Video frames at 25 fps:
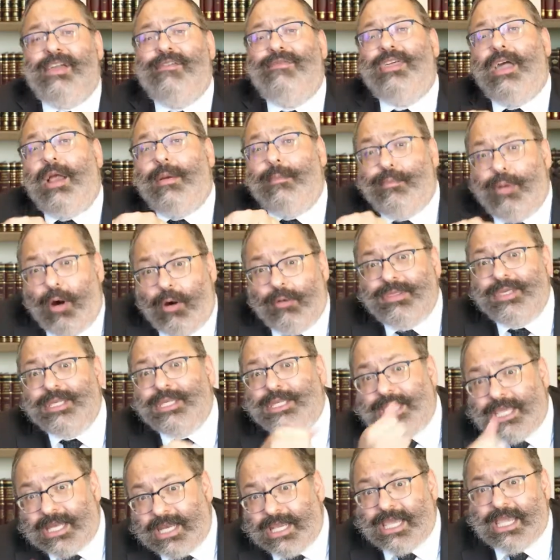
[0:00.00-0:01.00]
If they're both
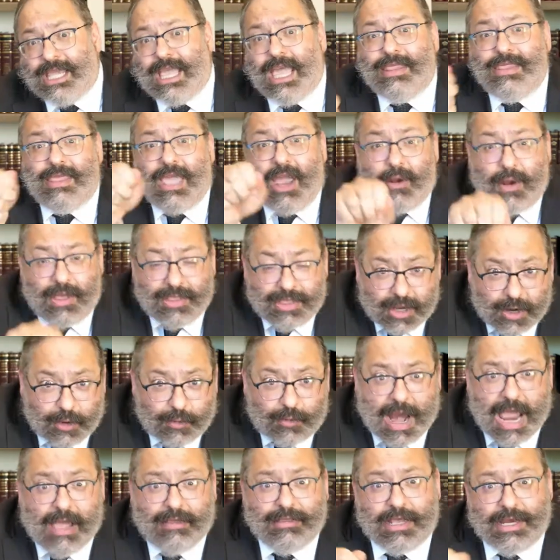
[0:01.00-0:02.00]
sitting and they're on the
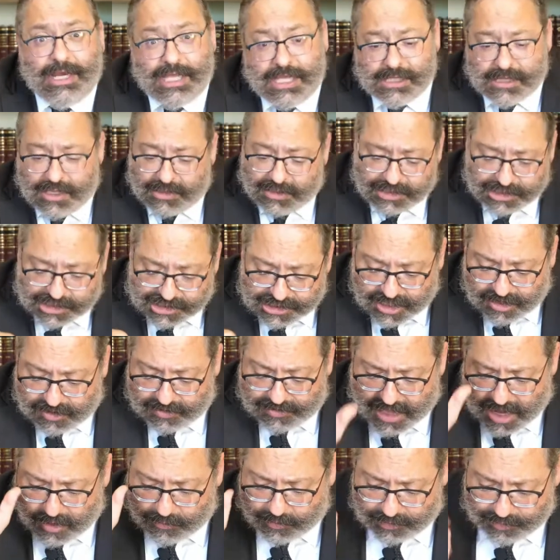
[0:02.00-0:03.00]
ground and he's on the
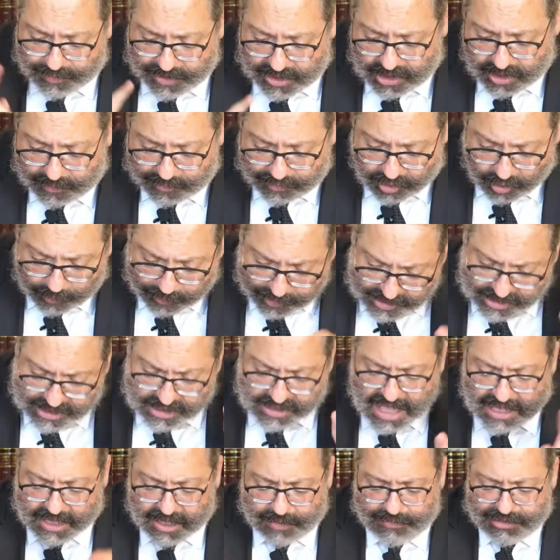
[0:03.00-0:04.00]
chair, that would be inappropriate. This
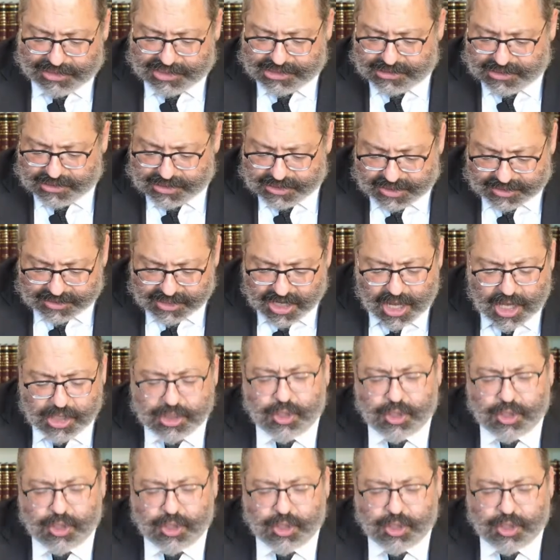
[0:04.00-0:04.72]
Lechem Mishnah says.